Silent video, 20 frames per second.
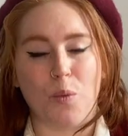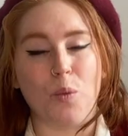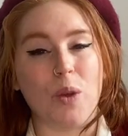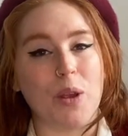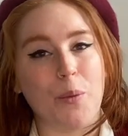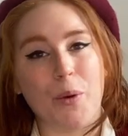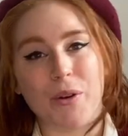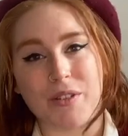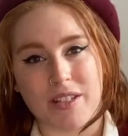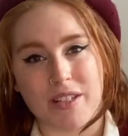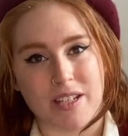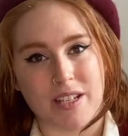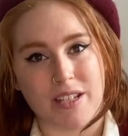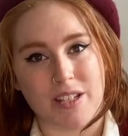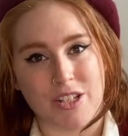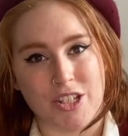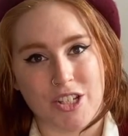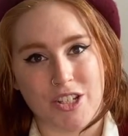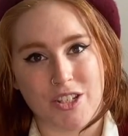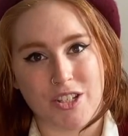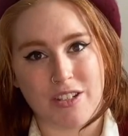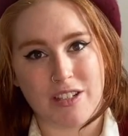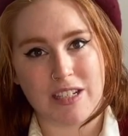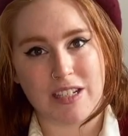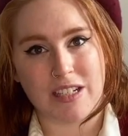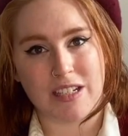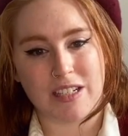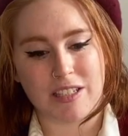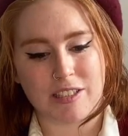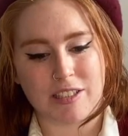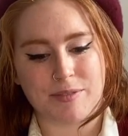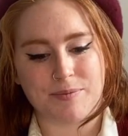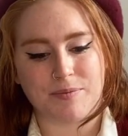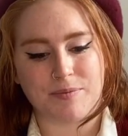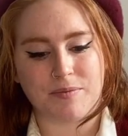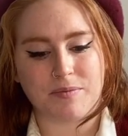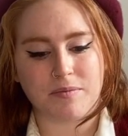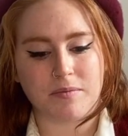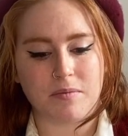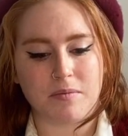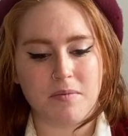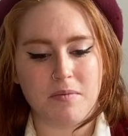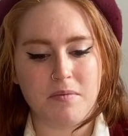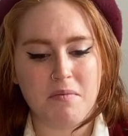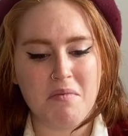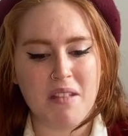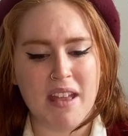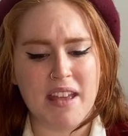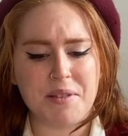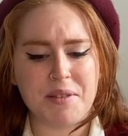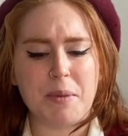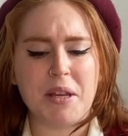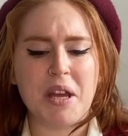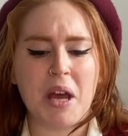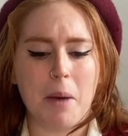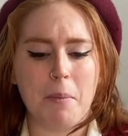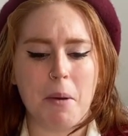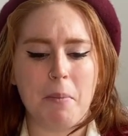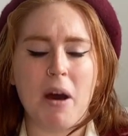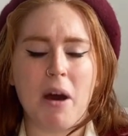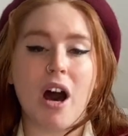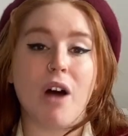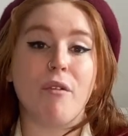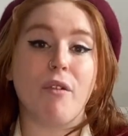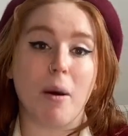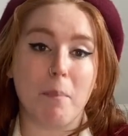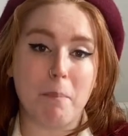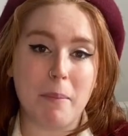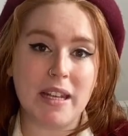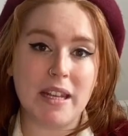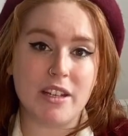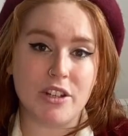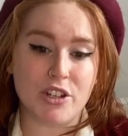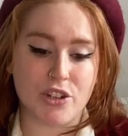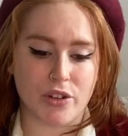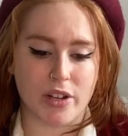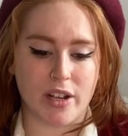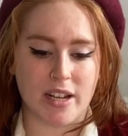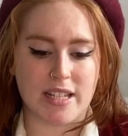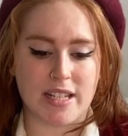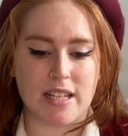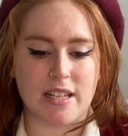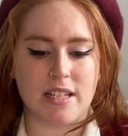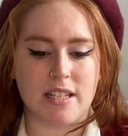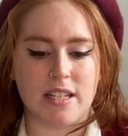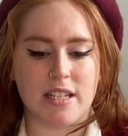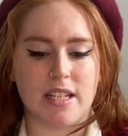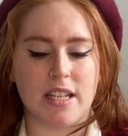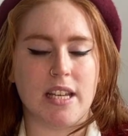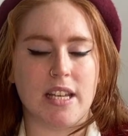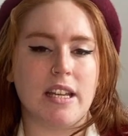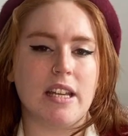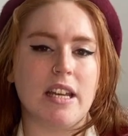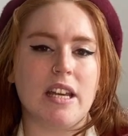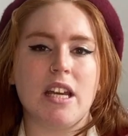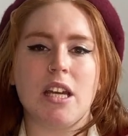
we want it to. It has become a part of our military identity,